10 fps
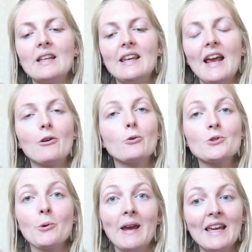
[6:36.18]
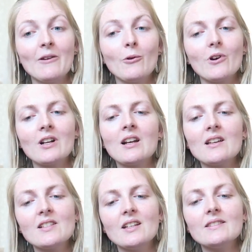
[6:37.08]
they're also making our
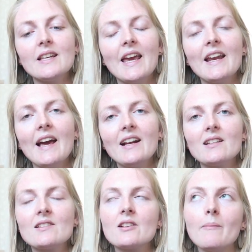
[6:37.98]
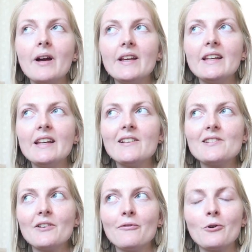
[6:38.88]
closet. And I got some
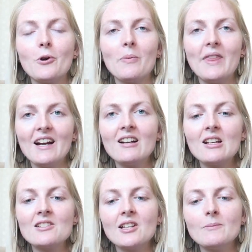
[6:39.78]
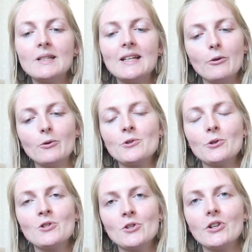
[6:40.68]
ideas from their closet, but I
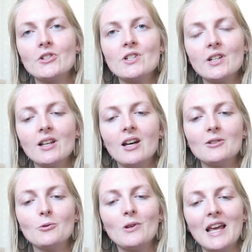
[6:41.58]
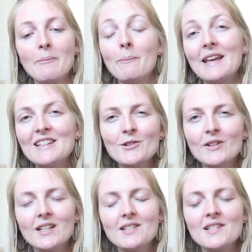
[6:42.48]
also searched a lot on like
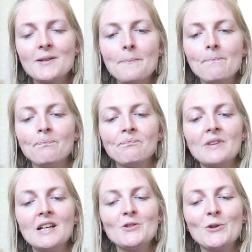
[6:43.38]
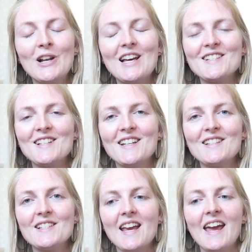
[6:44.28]
Pinterest to
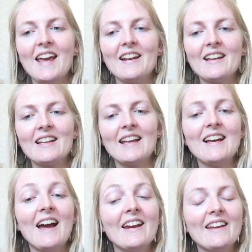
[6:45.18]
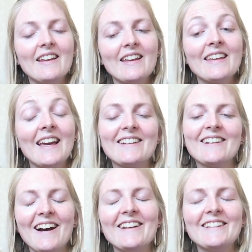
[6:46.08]
closets and get
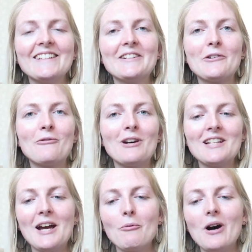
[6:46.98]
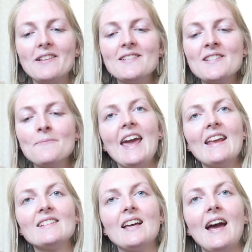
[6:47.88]
an idea of what I want.
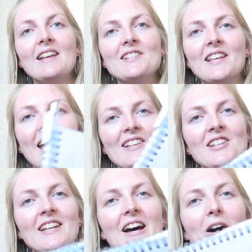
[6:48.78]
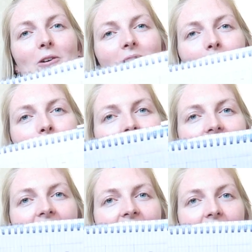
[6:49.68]
And I sketched it out a
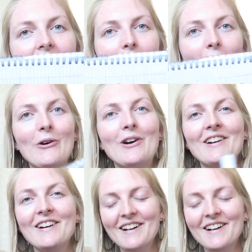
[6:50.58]
bit, and I know